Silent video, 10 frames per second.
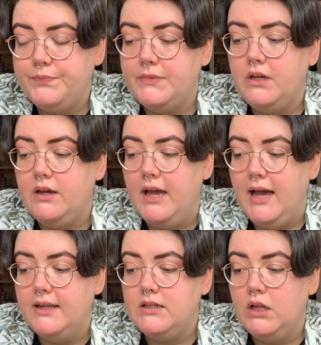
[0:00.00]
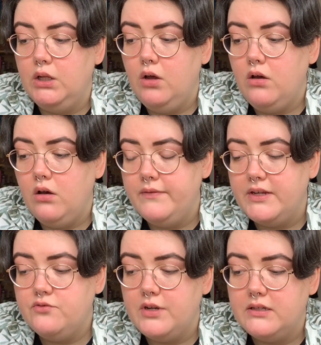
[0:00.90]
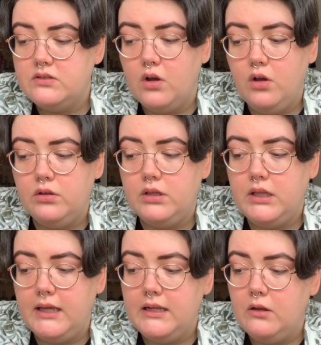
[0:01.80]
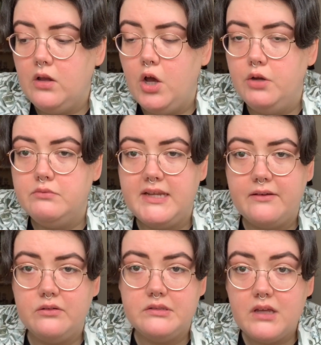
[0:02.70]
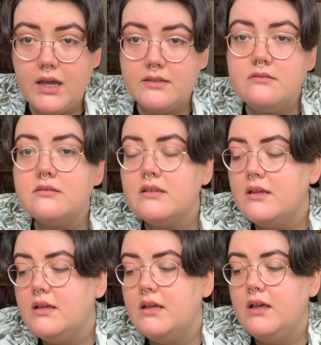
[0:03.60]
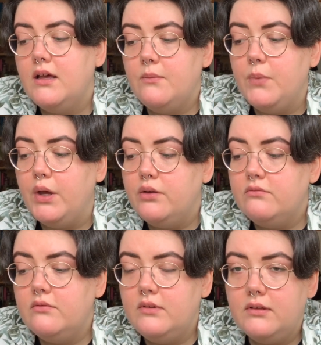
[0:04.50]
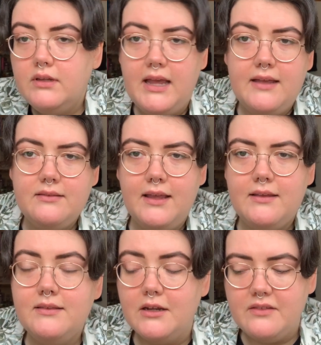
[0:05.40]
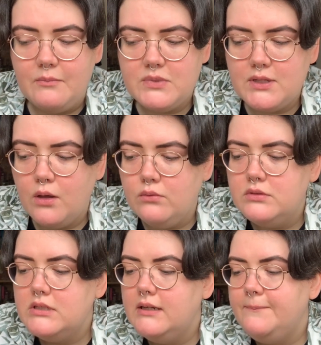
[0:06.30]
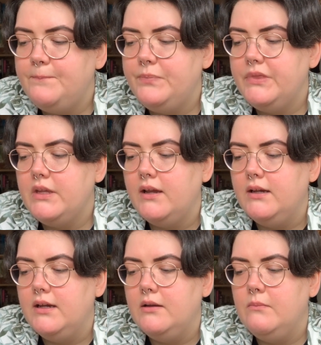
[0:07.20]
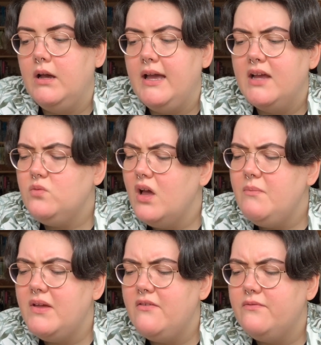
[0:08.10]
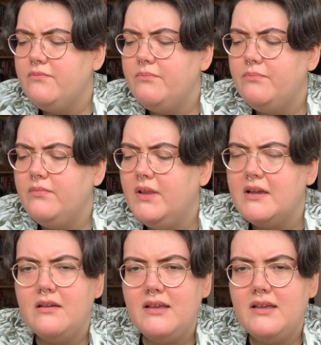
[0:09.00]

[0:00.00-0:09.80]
I had a lot of interest on the little home decor signs, but yeah, none of them sold. I had quite a bit of like